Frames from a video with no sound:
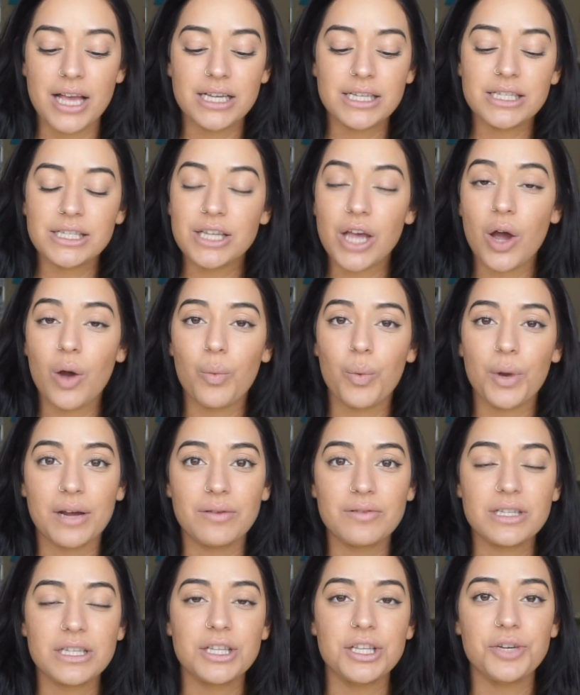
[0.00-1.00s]
So
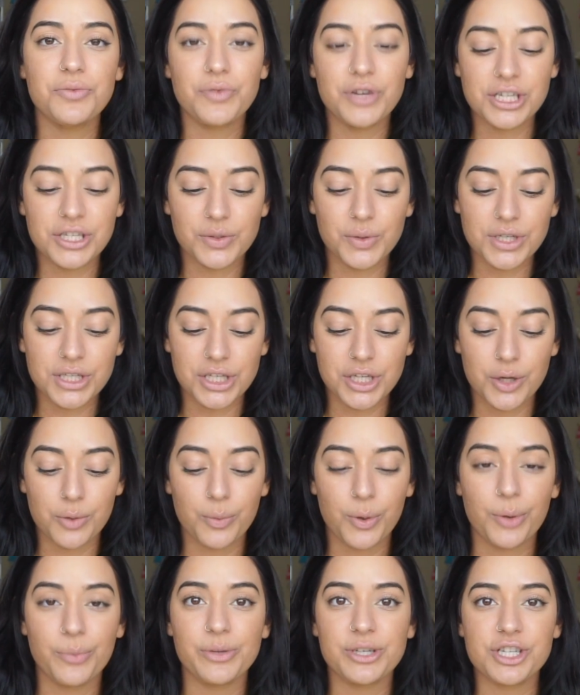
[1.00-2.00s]
was in the resource
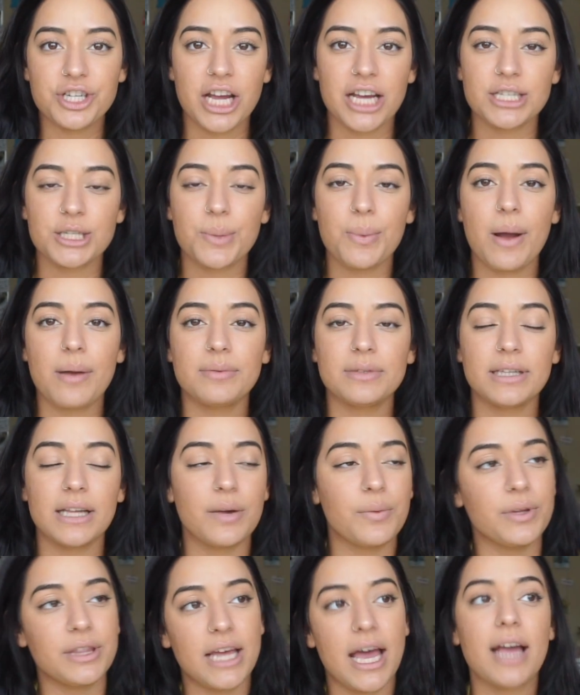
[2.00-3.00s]
newborn, which you guys are probably
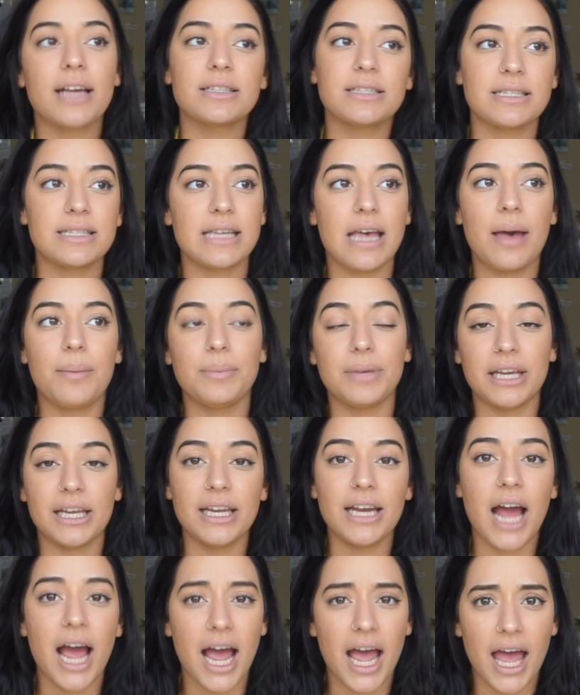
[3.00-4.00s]
like, what the heck does that
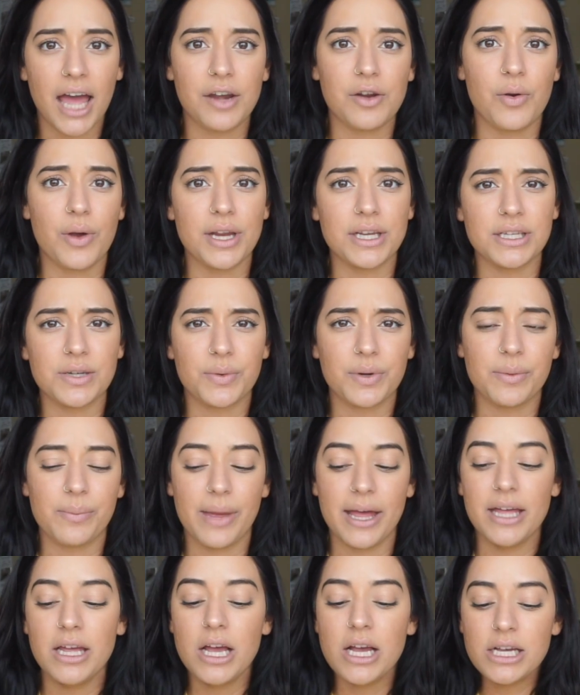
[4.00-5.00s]
mean? I had no idea what it
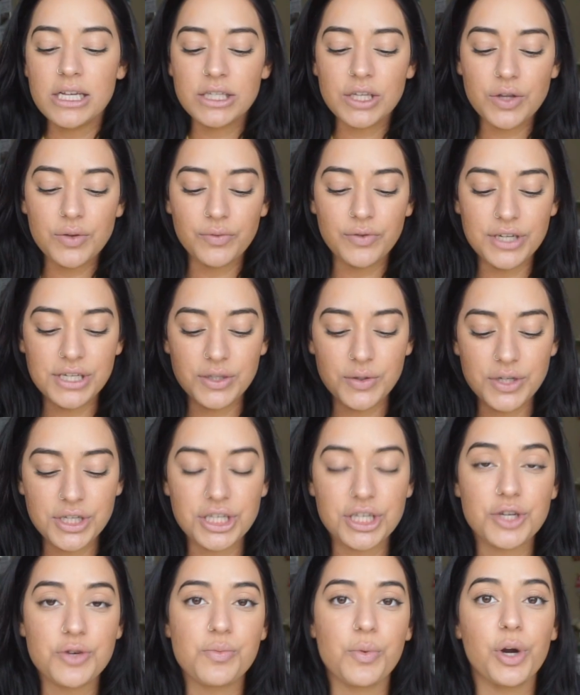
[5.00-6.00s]
meant. So the resource
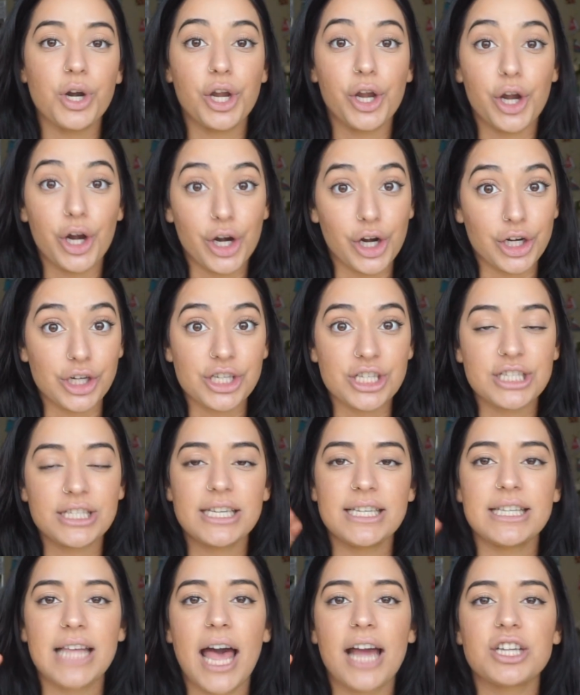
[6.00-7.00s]
newborn nurse
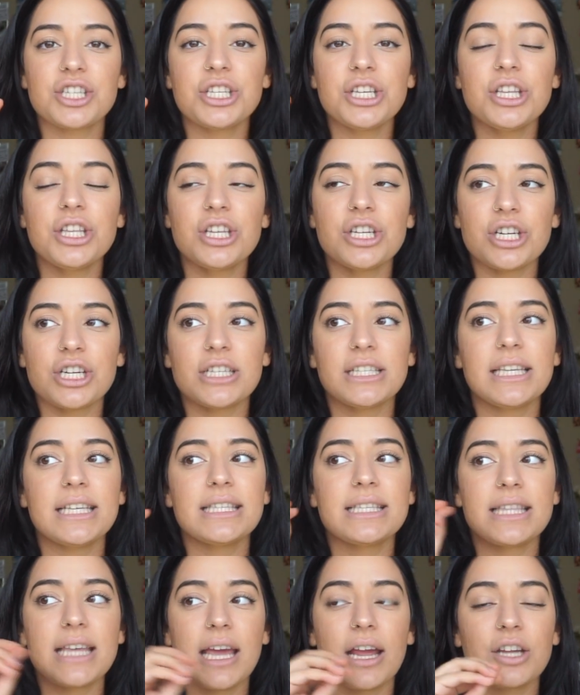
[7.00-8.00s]
is actually the nurse
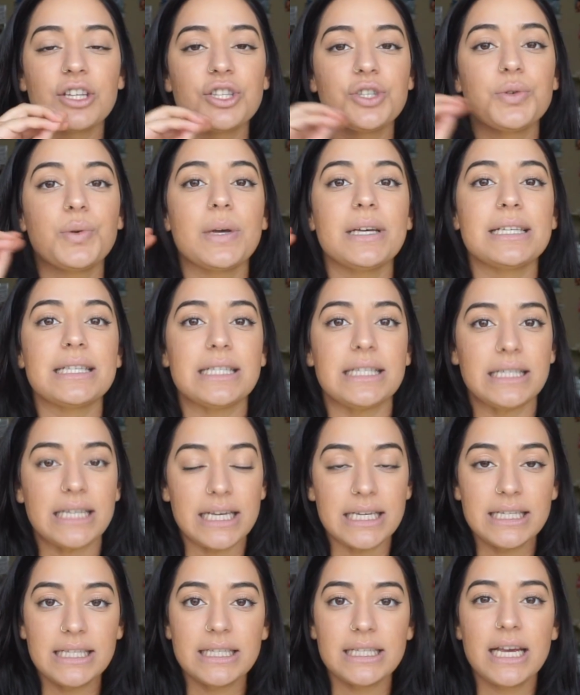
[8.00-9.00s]
that's there to
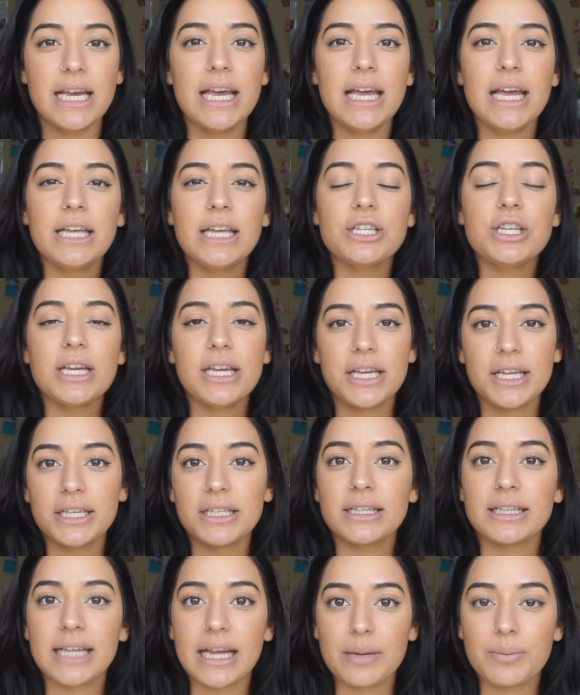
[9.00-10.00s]
assist
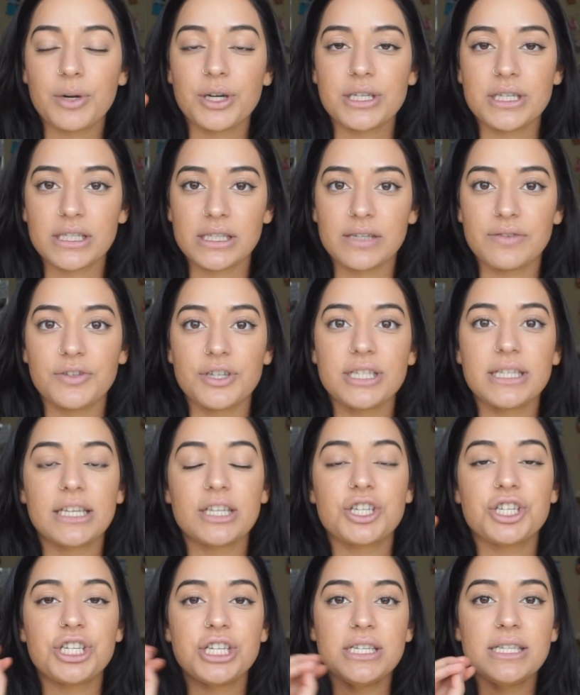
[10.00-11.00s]
in labor and deliveries. Like
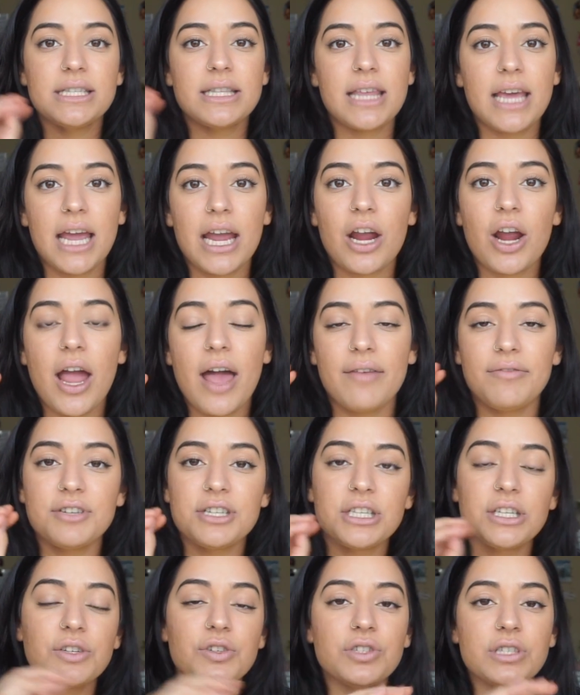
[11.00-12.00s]
she's there every
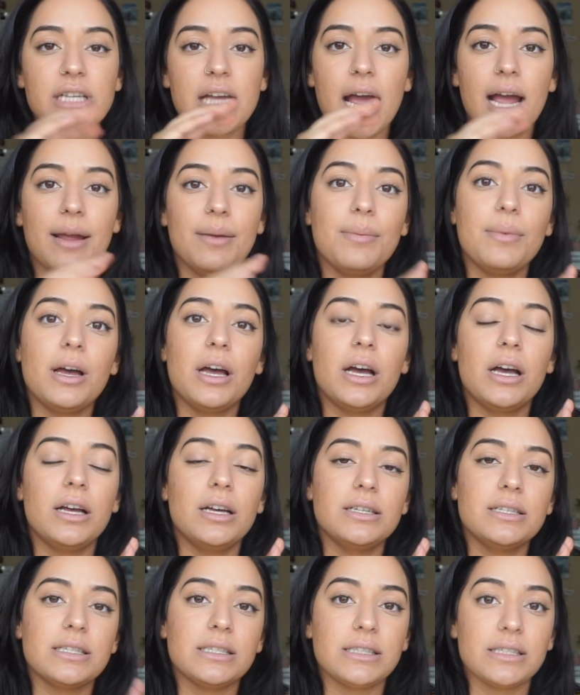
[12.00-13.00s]
single time
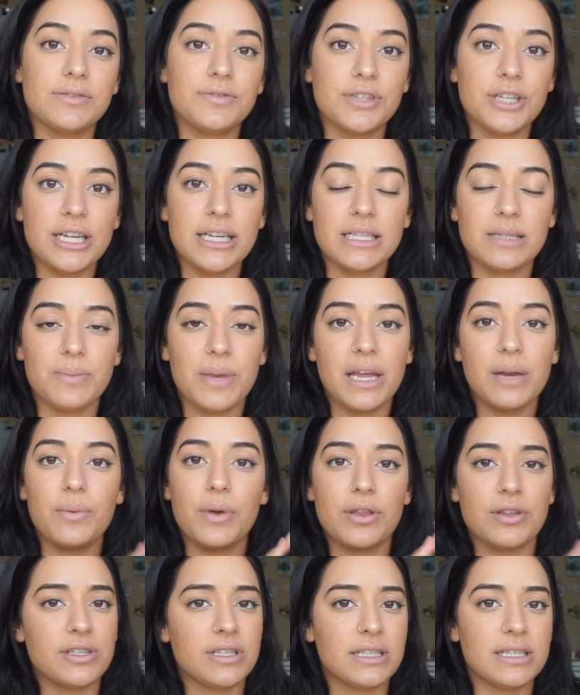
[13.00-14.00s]
a delivery is made,
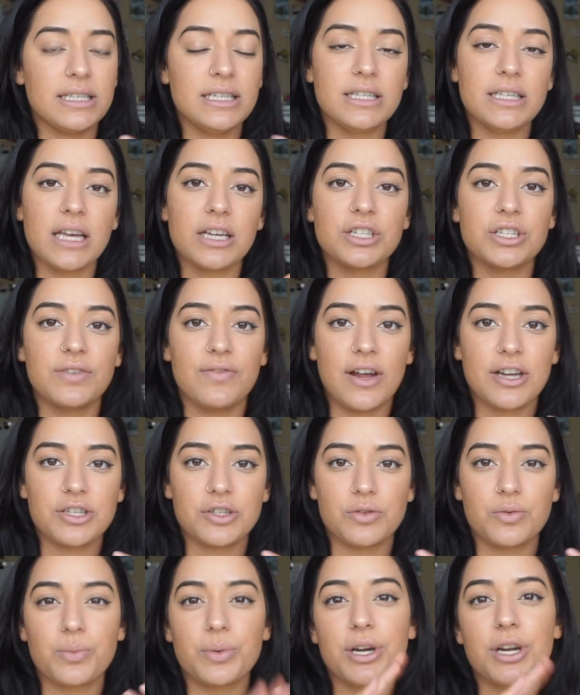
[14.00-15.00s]
whether it's a C-section,
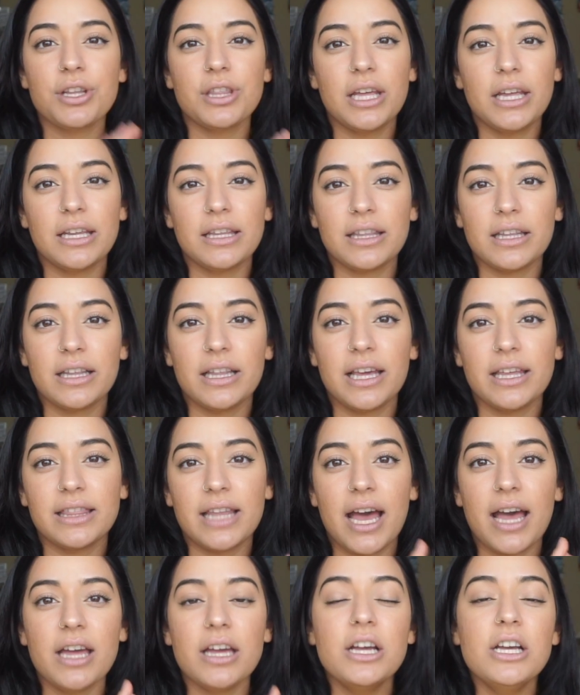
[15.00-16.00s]
vaginal birth, anything like
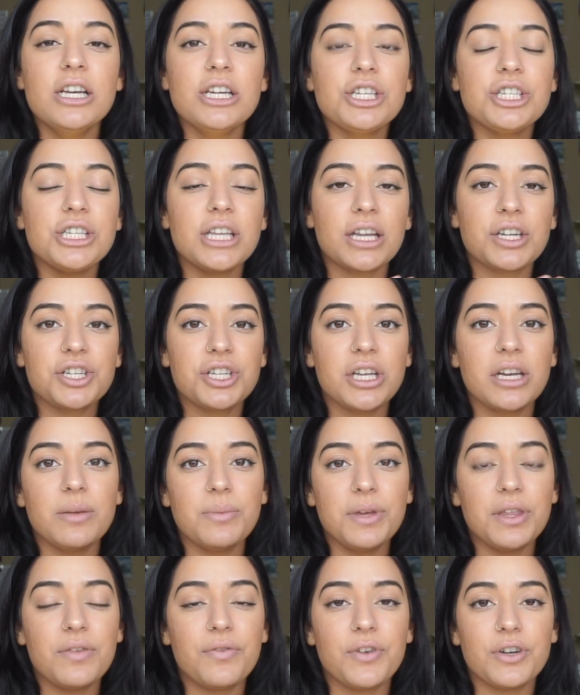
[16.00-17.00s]
that. She's actually gonna
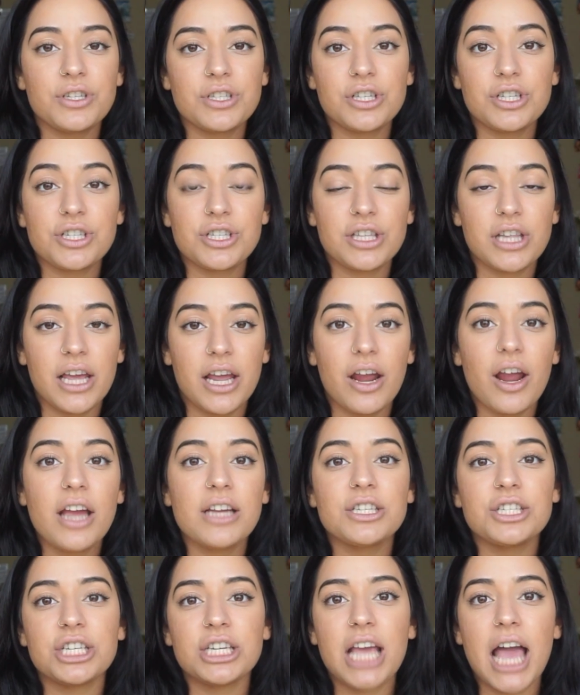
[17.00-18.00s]
be the first nurse there,
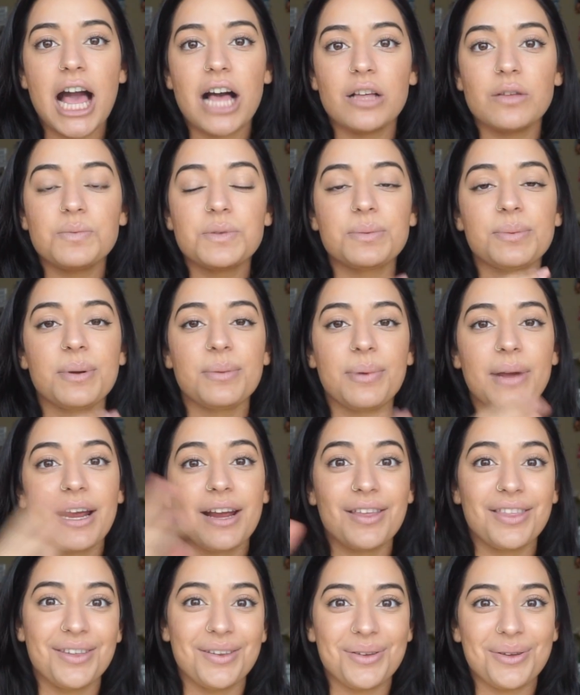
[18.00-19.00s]
and she helps
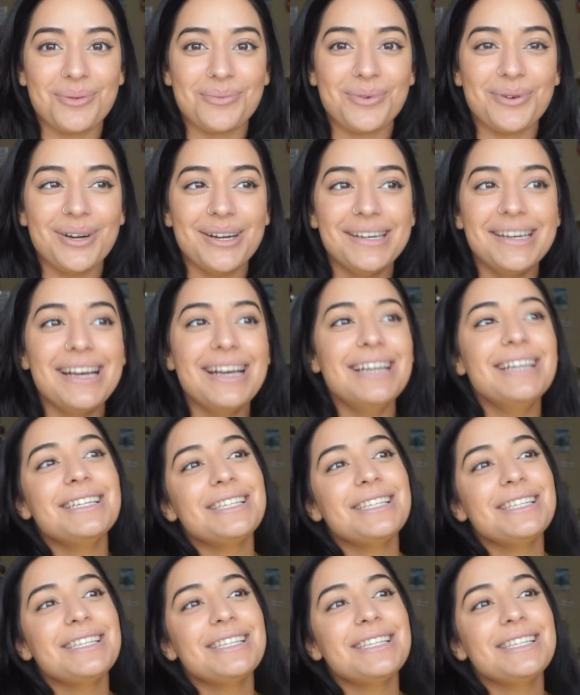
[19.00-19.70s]
prepare the newborn.